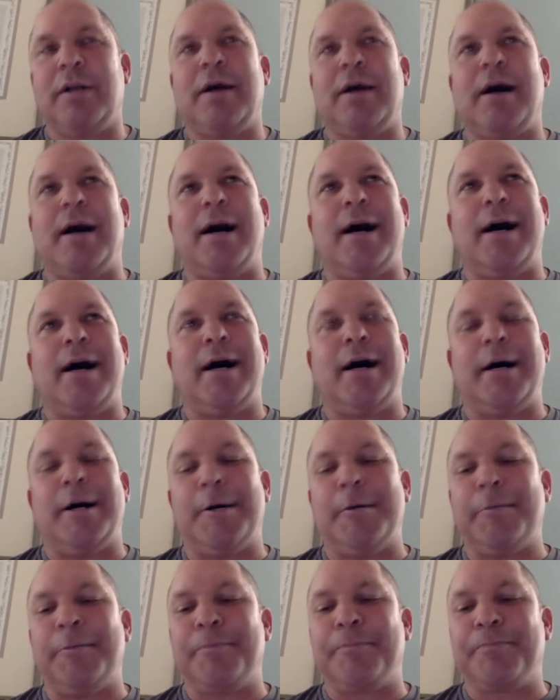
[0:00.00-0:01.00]

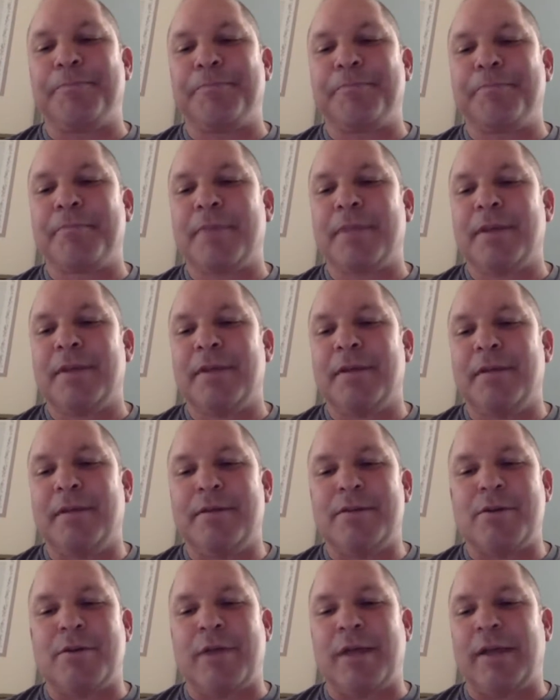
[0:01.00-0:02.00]

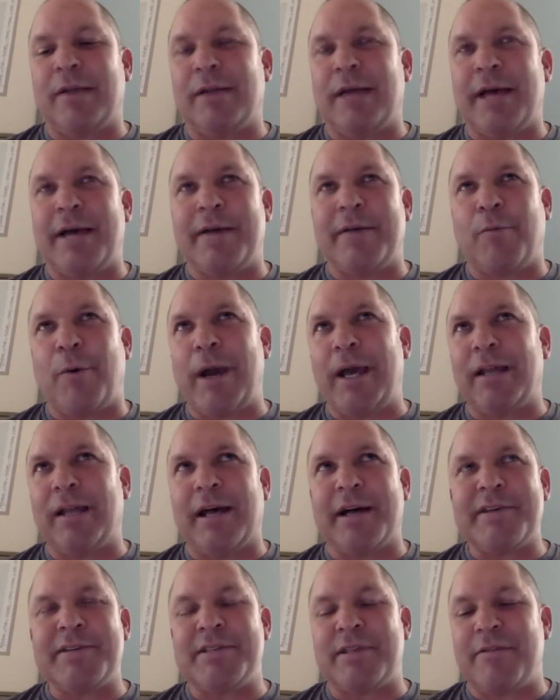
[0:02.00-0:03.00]
So they weigh
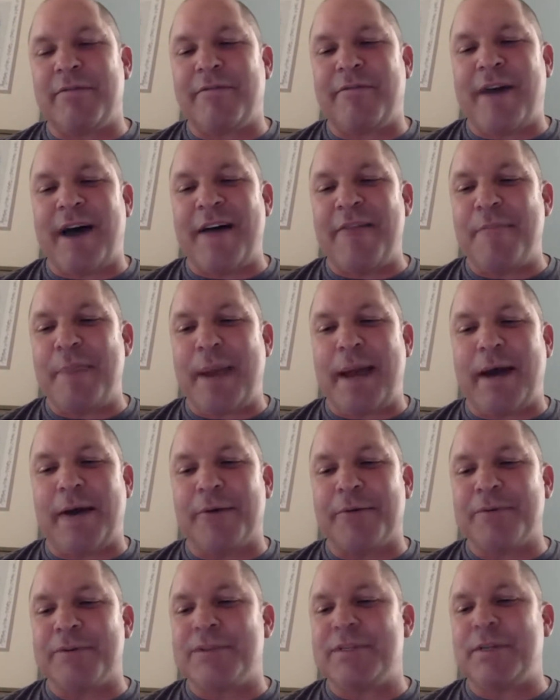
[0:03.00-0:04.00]
less than 5
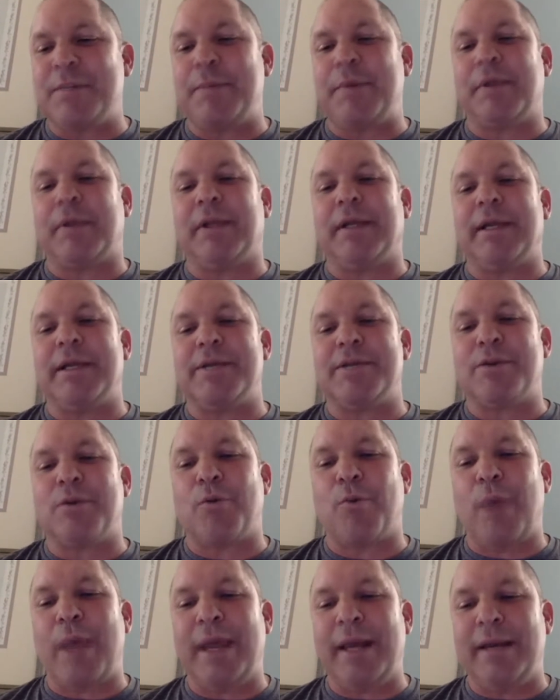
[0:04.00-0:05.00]
pounds typically. So
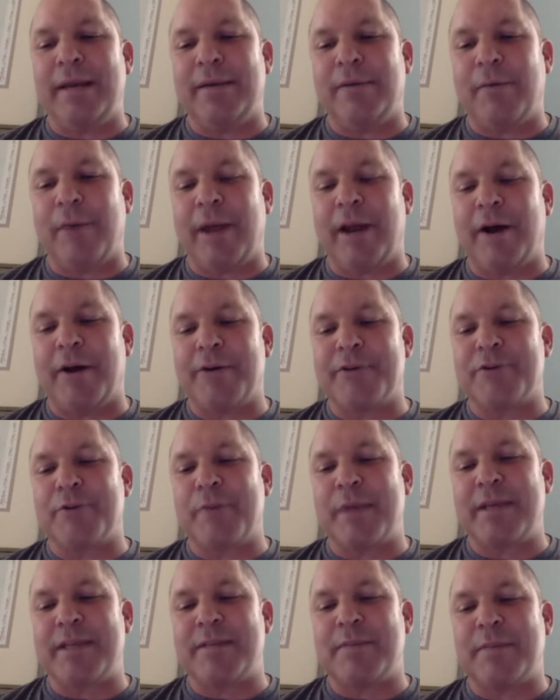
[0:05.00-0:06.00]
weight also
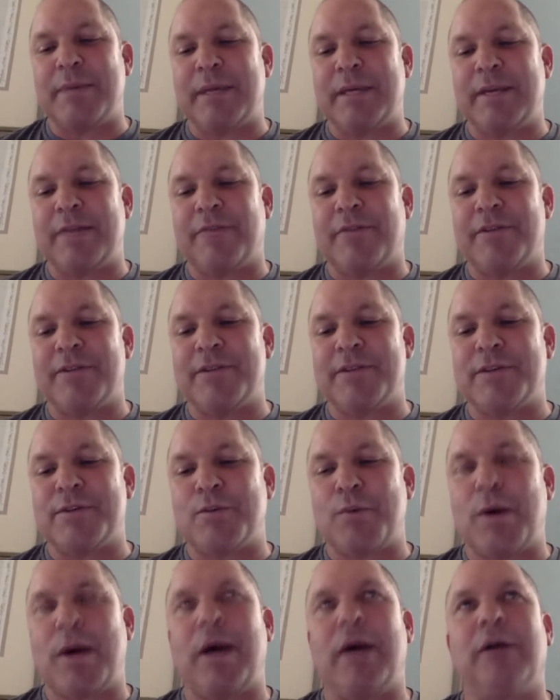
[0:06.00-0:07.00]
makes a big difference as
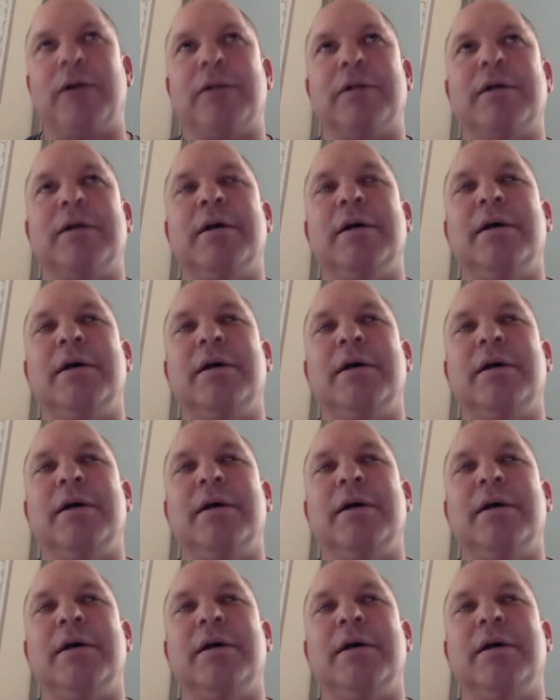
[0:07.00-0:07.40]
well.